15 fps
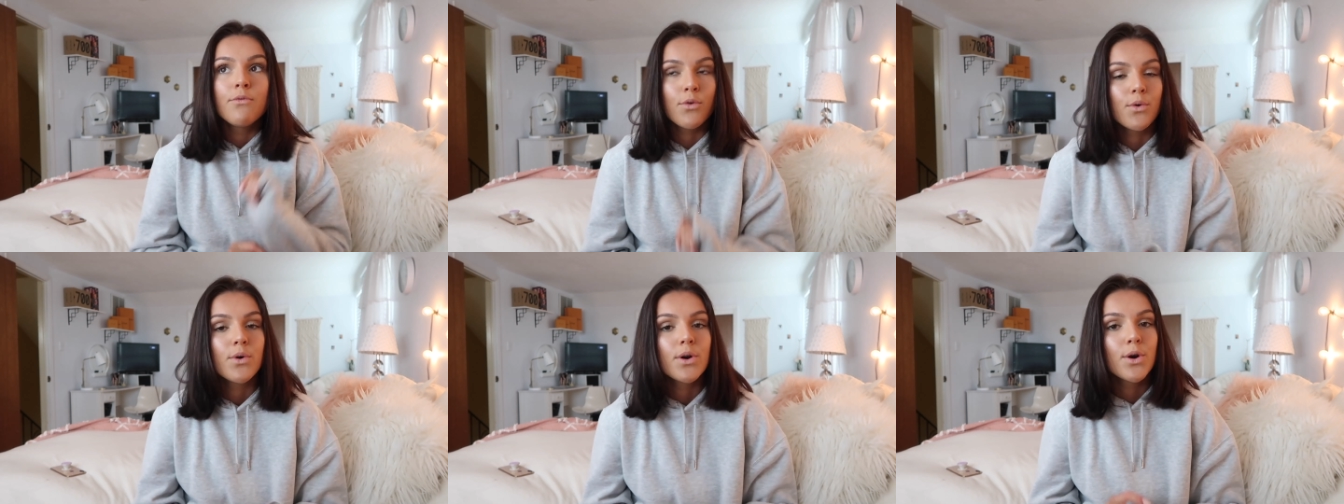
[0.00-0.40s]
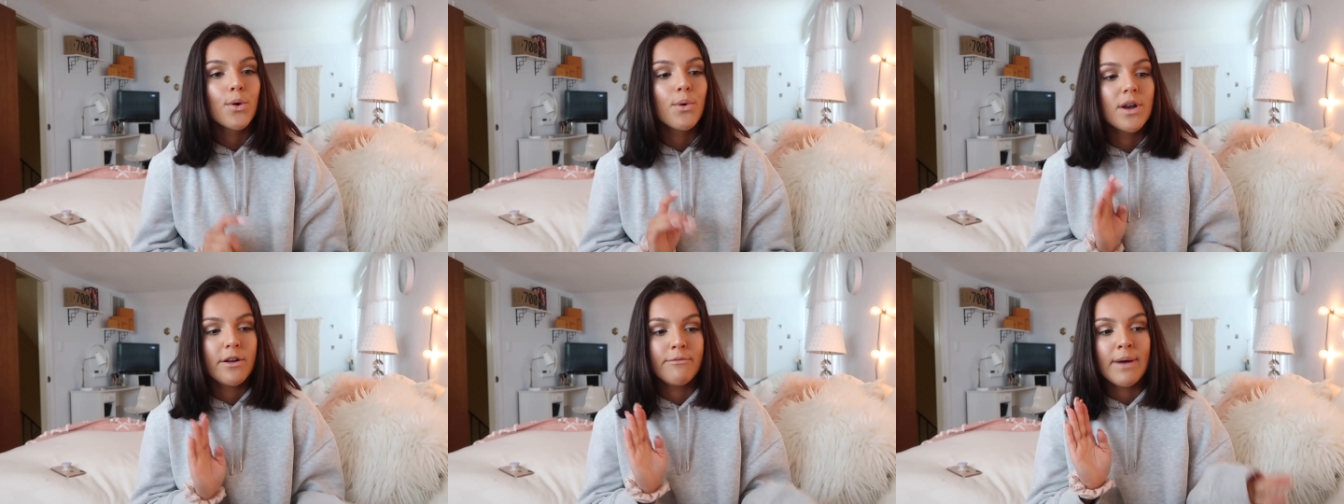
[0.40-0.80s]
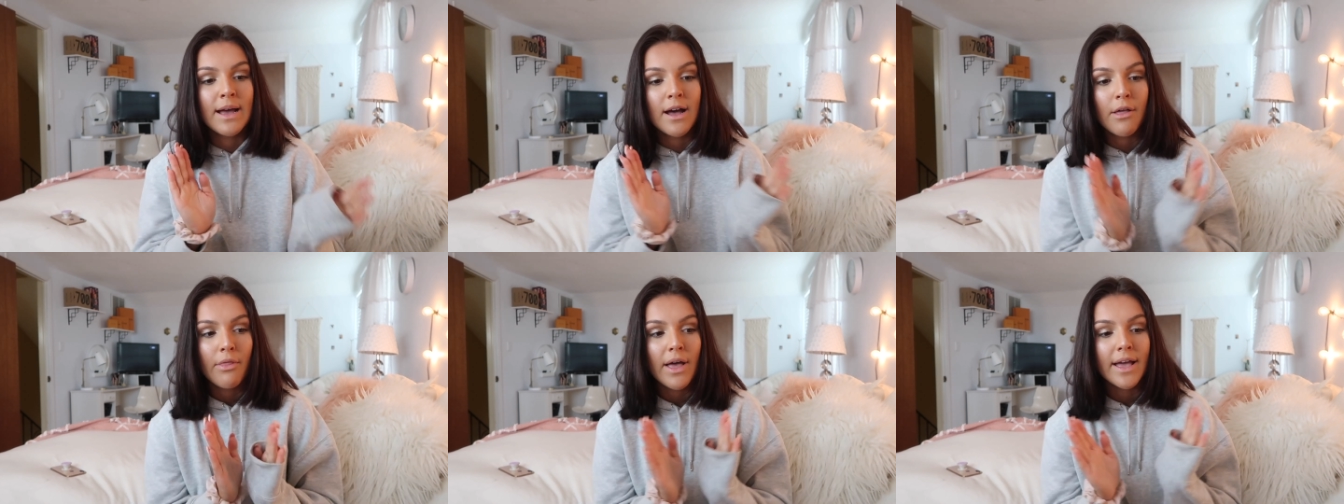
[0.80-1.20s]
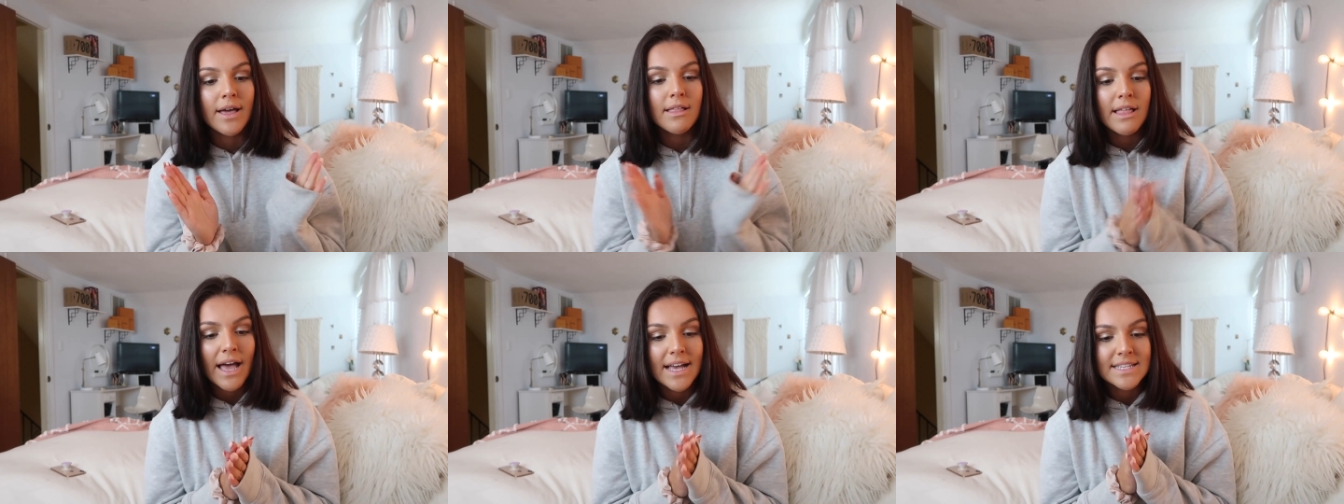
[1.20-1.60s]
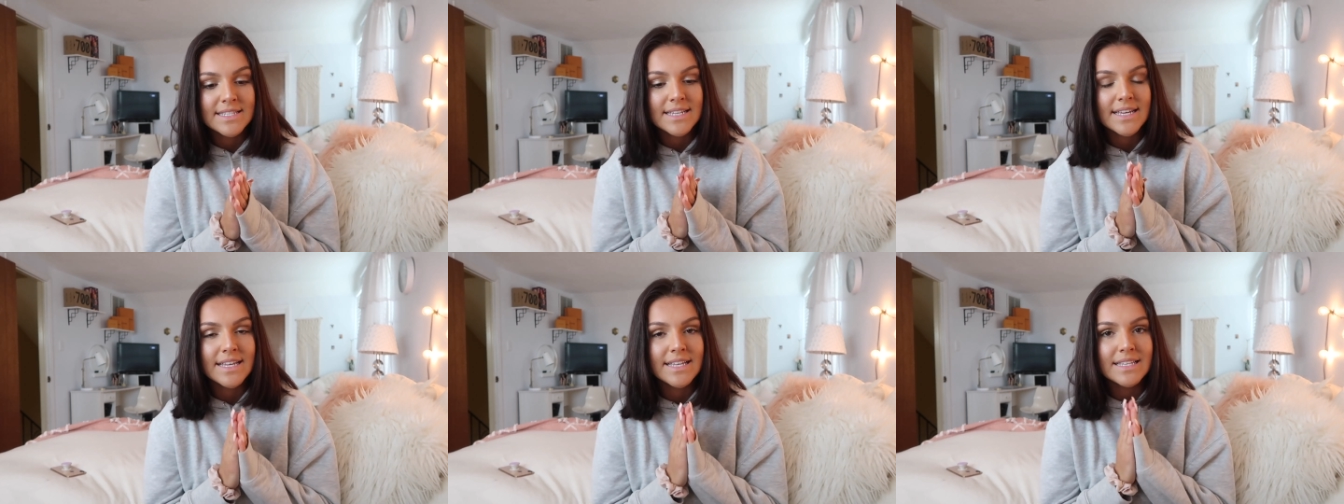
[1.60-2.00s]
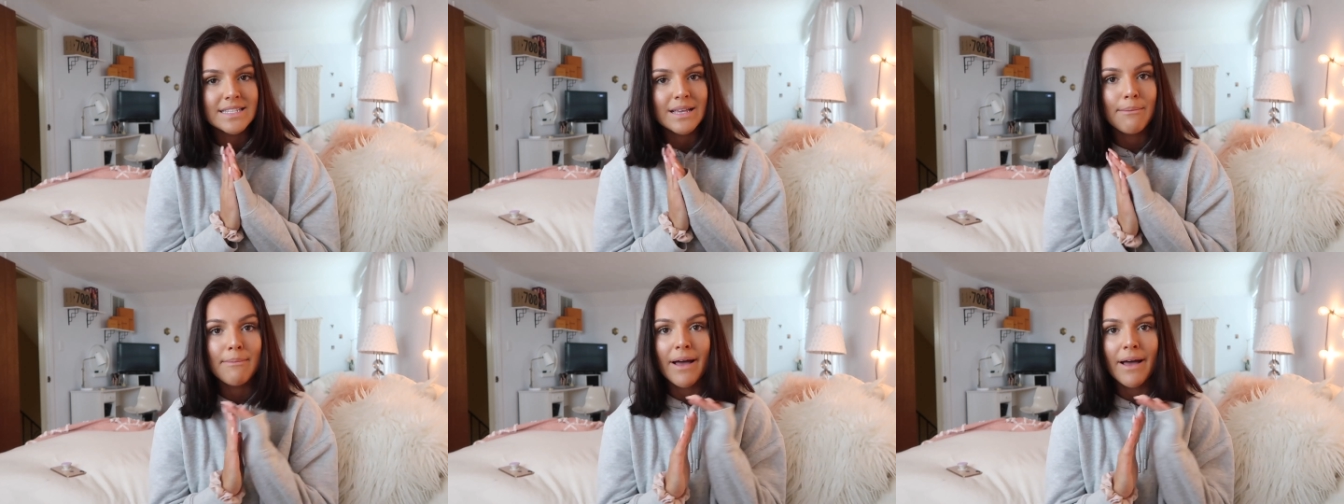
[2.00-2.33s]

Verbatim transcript: for one of my online classes.